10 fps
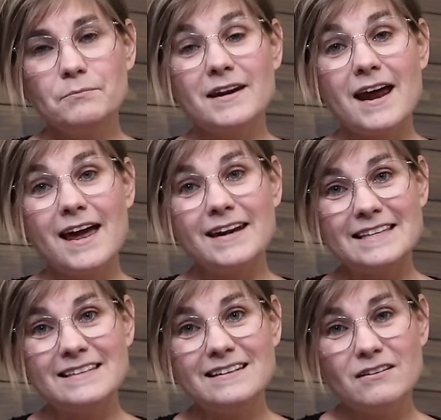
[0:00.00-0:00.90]
but I
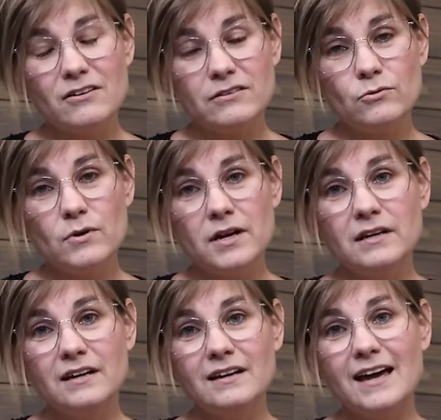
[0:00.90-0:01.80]
knitted another
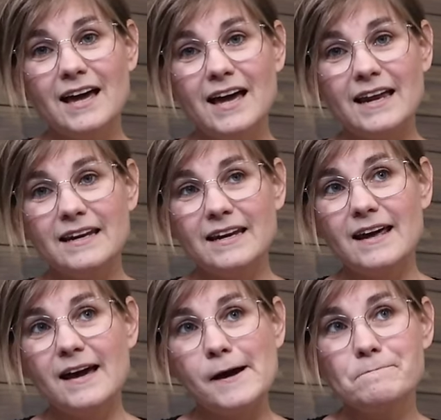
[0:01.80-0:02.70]
one
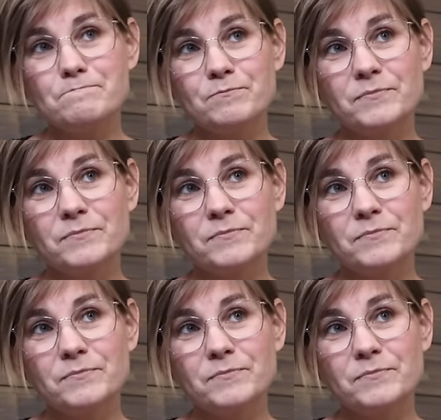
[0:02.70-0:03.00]
and